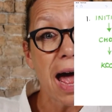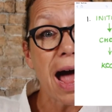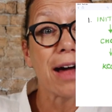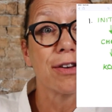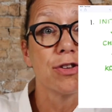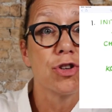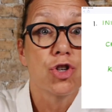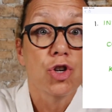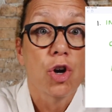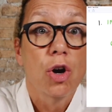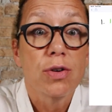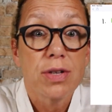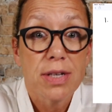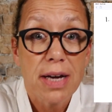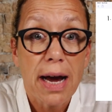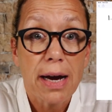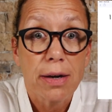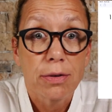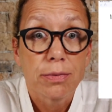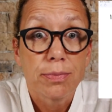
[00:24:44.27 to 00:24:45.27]
and jot
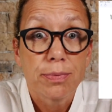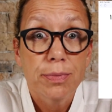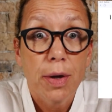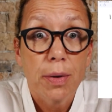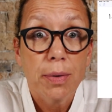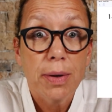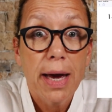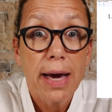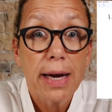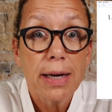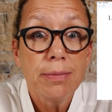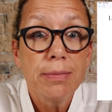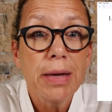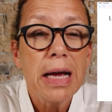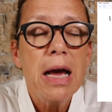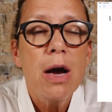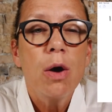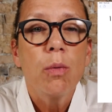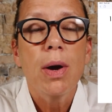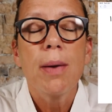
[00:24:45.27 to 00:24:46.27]
down. Okay?
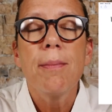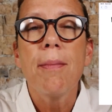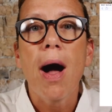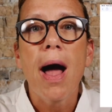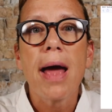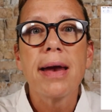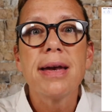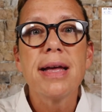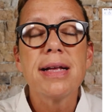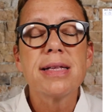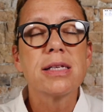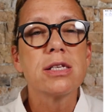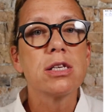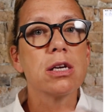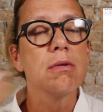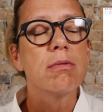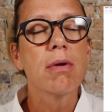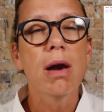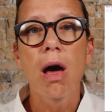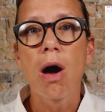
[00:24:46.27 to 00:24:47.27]
We might need to
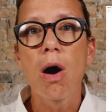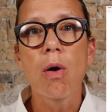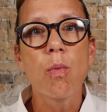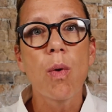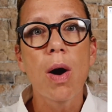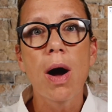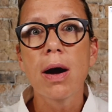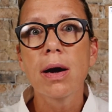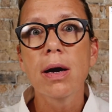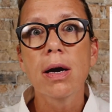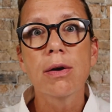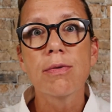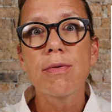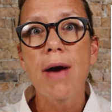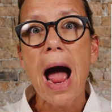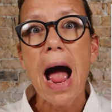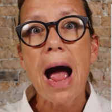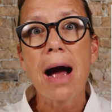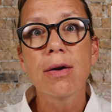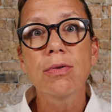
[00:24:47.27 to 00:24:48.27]
do a lot of work
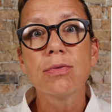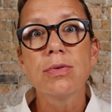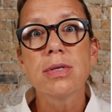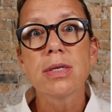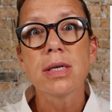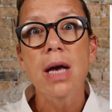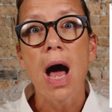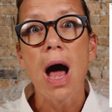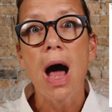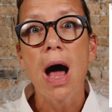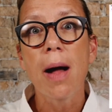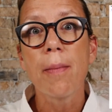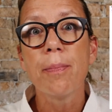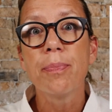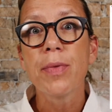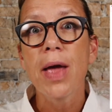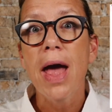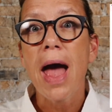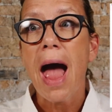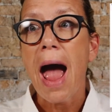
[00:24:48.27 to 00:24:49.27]
around
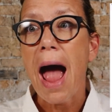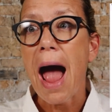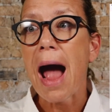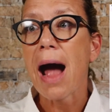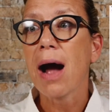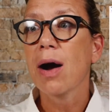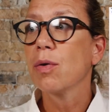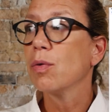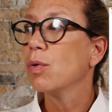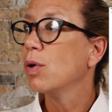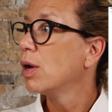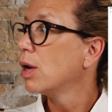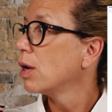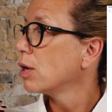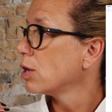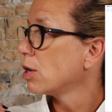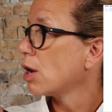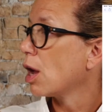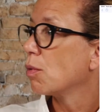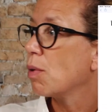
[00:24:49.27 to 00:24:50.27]
how
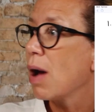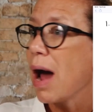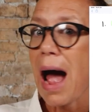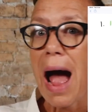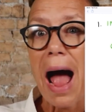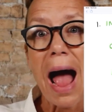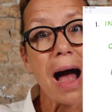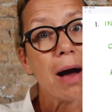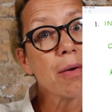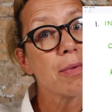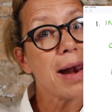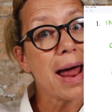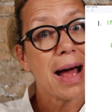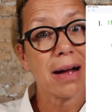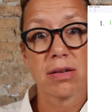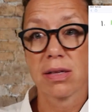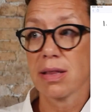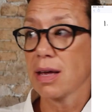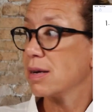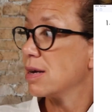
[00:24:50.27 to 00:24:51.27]
loud
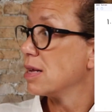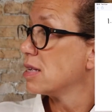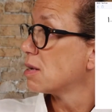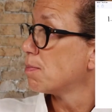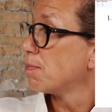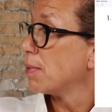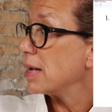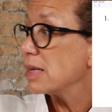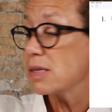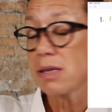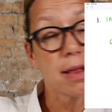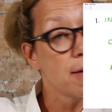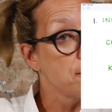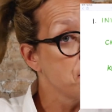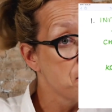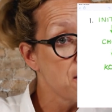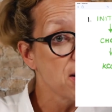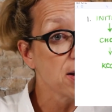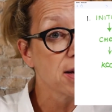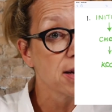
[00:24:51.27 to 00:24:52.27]
they need to be so their
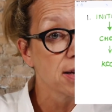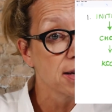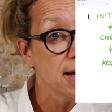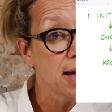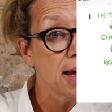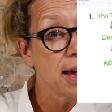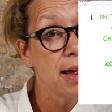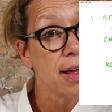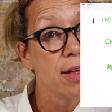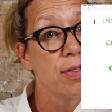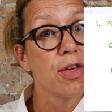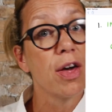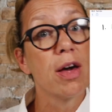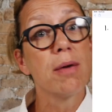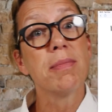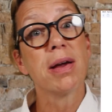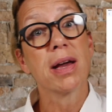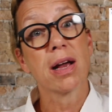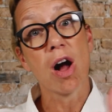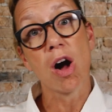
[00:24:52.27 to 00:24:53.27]
friend can hear
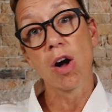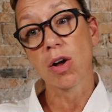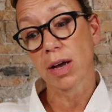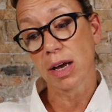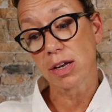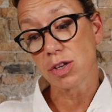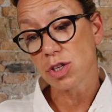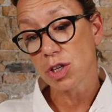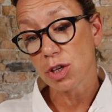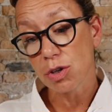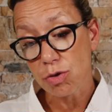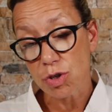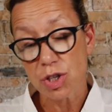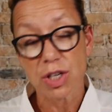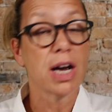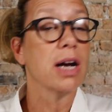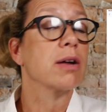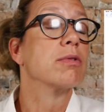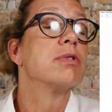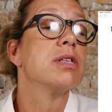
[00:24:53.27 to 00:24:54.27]
them, can't get too
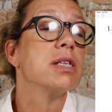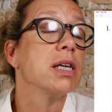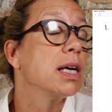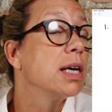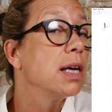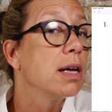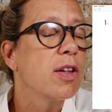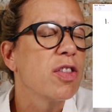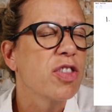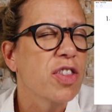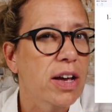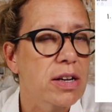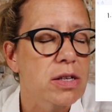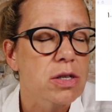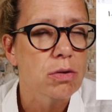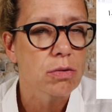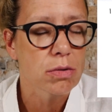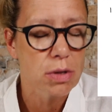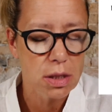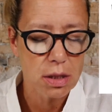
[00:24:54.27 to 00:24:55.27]
shouty, that
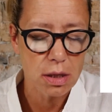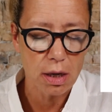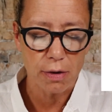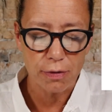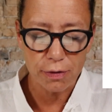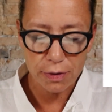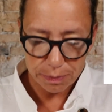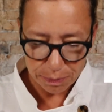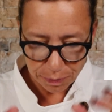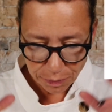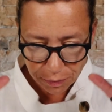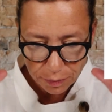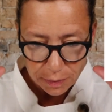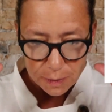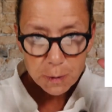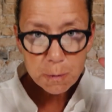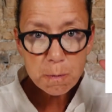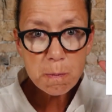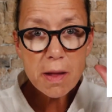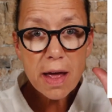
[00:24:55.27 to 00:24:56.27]
sort of stuff.
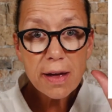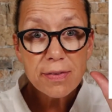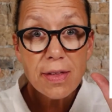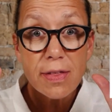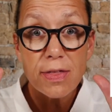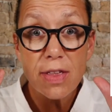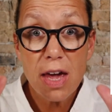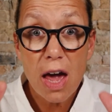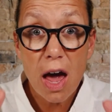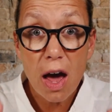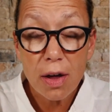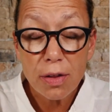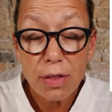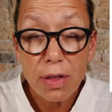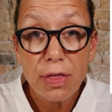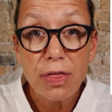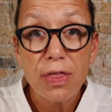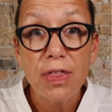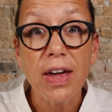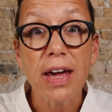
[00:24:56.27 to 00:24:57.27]
And then the other
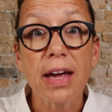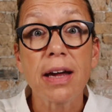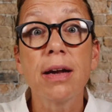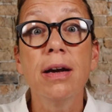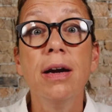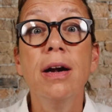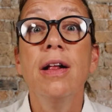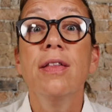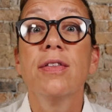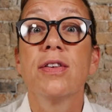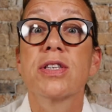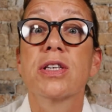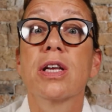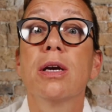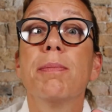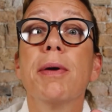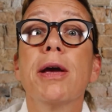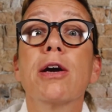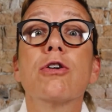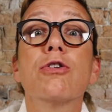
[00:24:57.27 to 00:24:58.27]
thing that's going
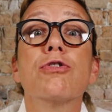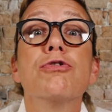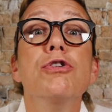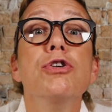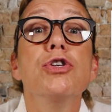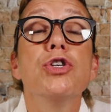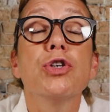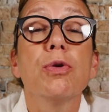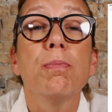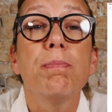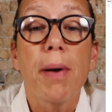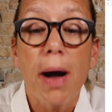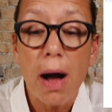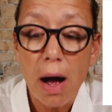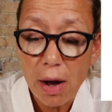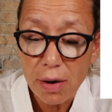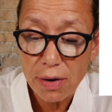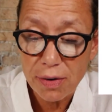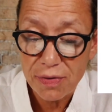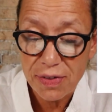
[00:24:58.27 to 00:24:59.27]
to be a crucial
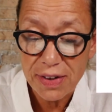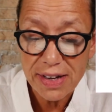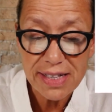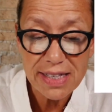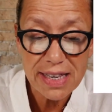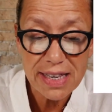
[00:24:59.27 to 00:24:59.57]
part of this